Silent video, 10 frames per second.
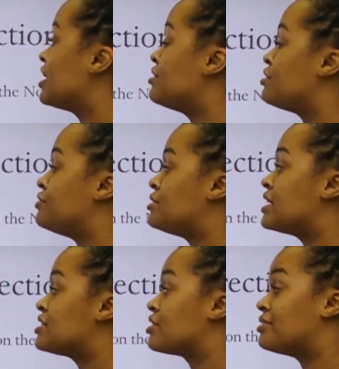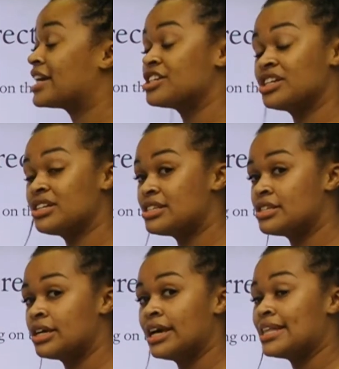review test corrections,
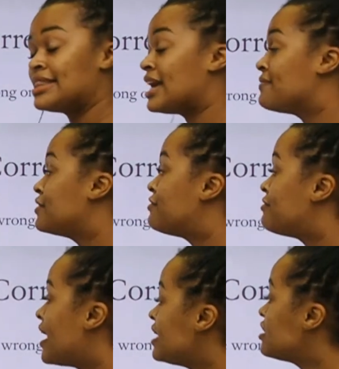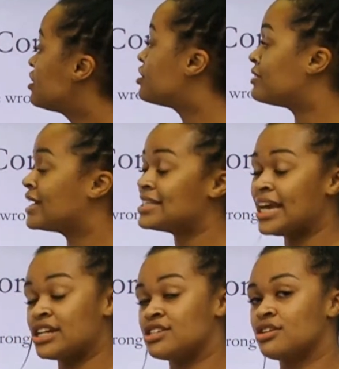they have to find the correct
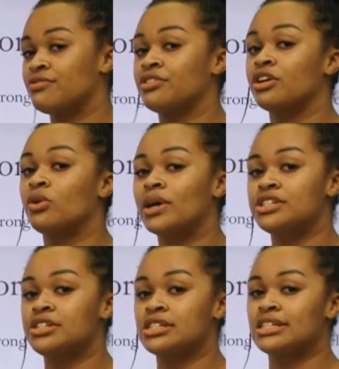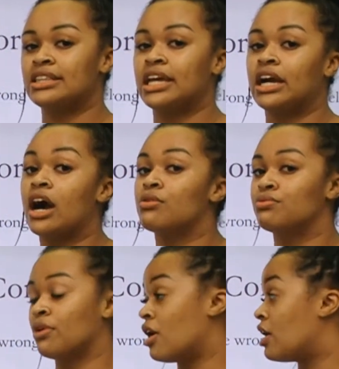answer for the questions that they got
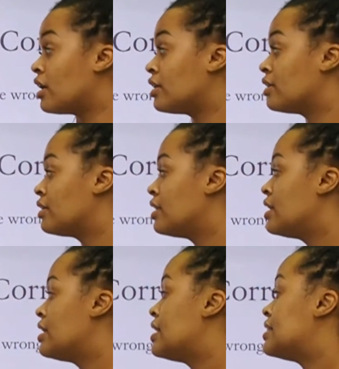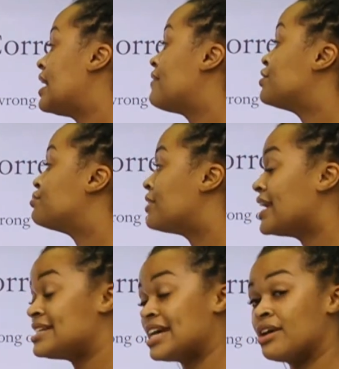wrong. They have to write
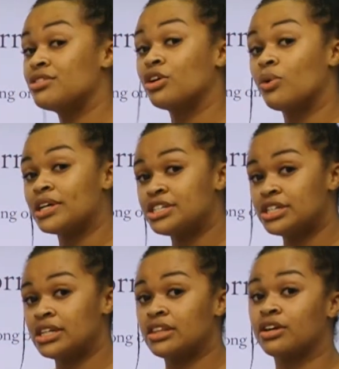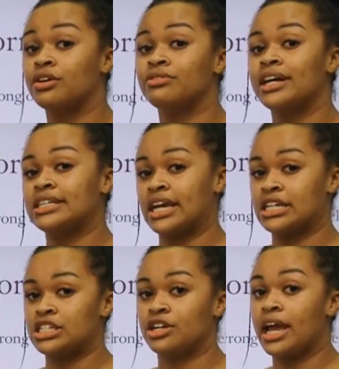down the question, the correct
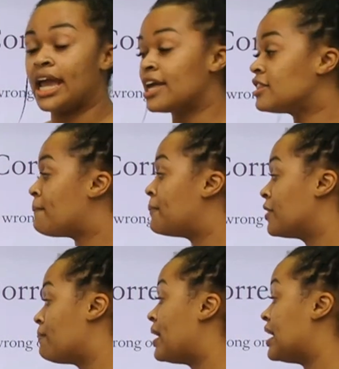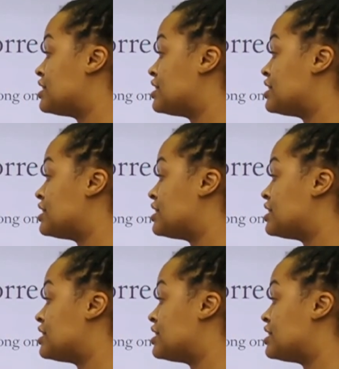answer, and the book page